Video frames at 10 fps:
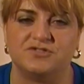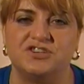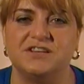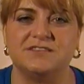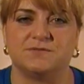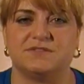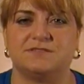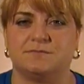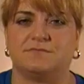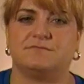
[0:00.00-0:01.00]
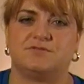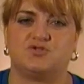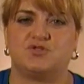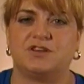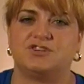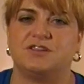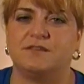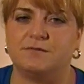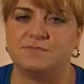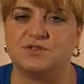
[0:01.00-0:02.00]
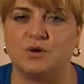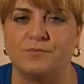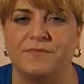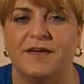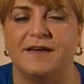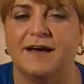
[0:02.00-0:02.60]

They're jeans with some stretch in them, so